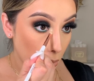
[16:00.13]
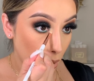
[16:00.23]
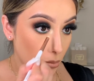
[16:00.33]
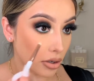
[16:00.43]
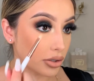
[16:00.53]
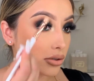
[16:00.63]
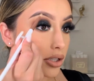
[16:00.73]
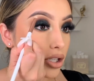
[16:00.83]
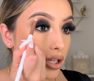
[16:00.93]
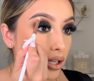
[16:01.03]
I'm also
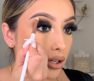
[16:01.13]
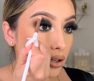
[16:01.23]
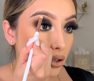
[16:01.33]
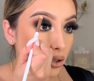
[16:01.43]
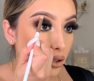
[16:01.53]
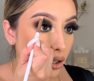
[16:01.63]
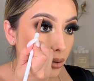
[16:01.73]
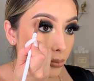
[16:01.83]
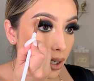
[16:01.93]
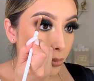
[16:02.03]
gonna take it
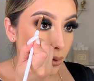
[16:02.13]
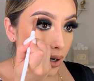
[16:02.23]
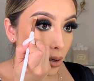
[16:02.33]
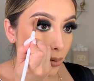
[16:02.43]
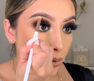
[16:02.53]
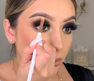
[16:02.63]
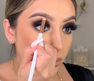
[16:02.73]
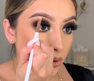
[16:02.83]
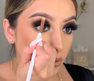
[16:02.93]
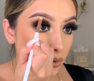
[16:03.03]
on my brow
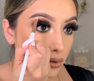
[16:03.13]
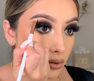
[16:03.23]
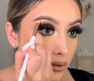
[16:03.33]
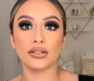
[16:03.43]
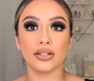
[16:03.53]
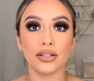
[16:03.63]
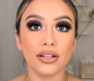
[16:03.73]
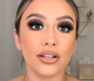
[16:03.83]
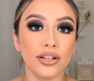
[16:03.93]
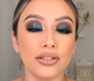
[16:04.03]
bone.
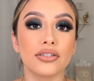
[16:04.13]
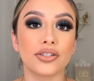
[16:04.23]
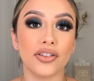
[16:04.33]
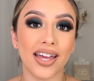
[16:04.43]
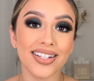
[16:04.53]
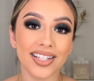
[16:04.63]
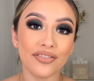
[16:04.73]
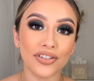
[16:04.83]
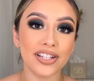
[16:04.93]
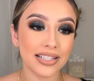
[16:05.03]
So that is
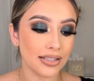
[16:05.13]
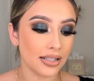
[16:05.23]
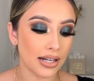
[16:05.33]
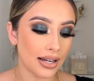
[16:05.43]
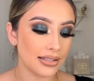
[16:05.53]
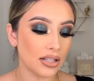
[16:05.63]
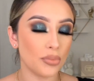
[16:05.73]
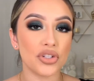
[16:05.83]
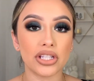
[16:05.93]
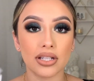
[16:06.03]
it for this look, guys. Now
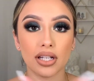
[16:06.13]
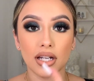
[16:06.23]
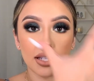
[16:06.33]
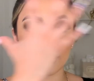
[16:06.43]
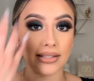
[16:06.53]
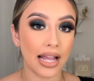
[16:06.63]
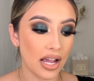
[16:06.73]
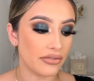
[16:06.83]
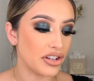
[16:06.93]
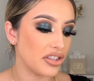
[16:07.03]
I'm just gonna
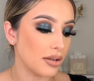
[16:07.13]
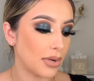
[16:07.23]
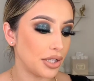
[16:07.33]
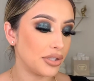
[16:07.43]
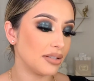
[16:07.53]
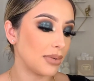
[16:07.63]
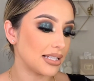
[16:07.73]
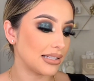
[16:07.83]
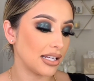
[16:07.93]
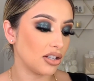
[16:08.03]
set everything by using my
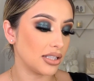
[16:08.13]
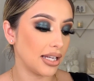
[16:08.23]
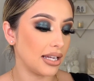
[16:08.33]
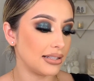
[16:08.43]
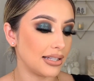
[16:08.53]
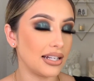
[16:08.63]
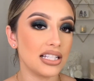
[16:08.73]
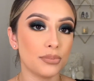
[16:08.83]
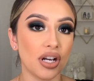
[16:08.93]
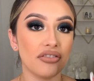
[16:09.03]
Slay All Day setting
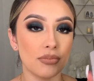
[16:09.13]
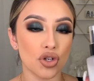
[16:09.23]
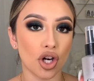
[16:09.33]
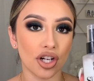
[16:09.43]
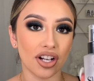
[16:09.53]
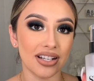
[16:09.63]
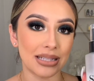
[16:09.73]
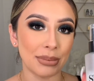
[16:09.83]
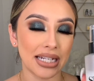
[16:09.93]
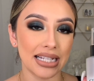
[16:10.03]
spray from Gerard
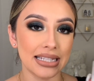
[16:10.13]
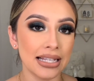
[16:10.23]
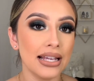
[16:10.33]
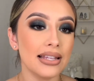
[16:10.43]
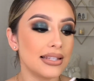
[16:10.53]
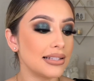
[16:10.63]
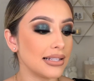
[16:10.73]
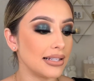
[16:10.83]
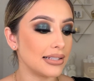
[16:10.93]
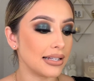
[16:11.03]
Cosmetics. This
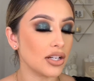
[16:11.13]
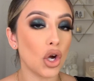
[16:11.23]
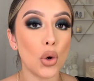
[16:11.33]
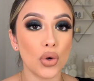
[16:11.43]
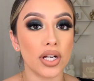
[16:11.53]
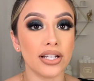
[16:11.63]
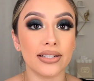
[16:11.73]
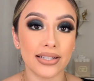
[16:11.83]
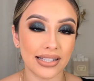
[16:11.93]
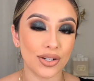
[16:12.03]
is in coconut,
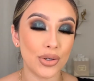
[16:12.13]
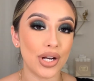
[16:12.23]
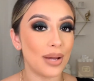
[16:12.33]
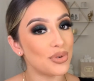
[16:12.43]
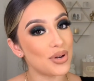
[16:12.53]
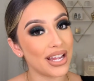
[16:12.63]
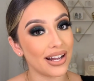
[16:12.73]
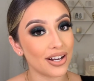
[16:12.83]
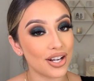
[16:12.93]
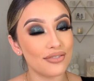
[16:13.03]
discount code
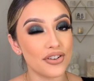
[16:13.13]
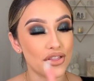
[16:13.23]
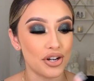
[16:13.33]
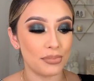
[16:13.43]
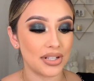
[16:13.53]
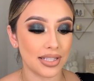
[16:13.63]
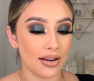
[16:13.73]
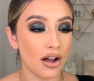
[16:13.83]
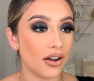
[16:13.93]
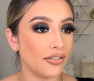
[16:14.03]
Muaerika for
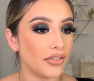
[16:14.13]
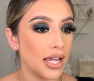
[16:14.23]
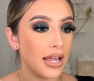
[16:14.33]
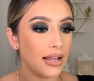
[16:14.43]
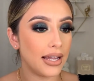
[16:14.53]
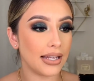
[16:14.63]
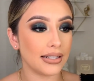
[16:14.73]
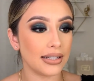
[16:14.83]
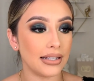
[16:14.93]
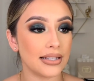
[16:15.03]
30% off.
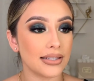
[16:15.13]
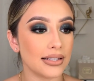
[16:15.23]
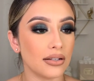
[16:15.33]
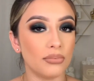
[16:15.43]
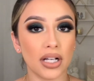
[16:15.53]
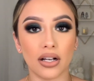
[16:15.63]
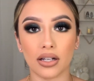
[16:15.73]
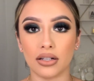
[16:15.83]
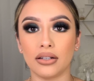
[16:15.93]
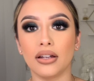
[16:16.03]
And let's, oh my
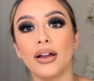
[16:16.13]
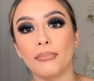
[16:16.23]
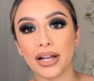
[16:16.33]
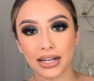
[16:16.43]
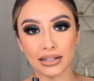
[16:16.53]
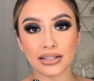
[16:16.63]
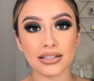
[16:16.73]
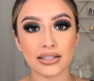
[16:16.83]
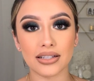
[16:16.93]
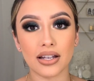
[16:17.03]
God, my
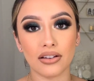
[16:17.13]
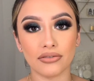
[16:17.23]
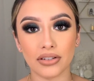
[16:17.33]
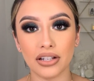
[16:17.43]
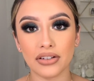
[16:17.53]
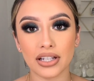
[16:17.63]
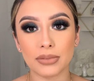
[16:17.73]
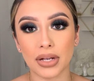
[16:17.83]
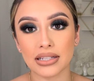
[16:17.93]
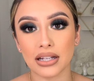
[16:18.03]
necklace is living
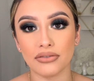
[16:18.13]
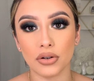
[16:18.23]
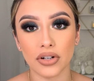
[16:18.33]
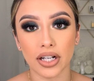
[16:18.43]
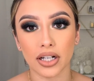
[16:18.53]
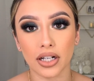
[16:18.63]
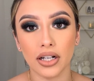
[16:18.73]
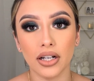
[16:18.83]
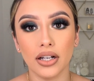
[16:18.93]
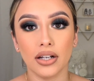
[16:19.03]
its best life over here.
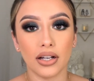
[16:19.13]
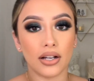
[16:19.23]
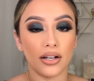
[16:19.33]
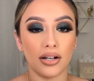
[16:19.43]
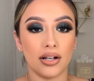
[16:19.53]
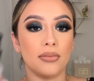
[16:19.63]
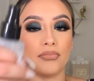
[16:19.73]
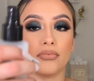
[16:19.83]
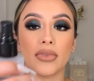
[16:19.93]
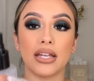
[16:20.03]

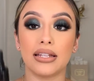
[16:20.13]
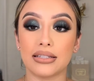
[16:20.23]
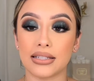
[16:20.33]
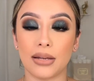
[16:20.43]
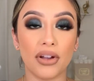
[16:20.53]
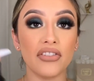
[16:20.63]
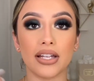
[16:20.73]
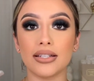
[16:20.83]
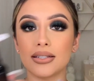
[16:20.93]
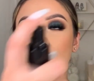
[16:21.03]
And set my
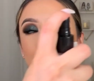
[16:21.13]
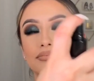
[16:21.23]
face.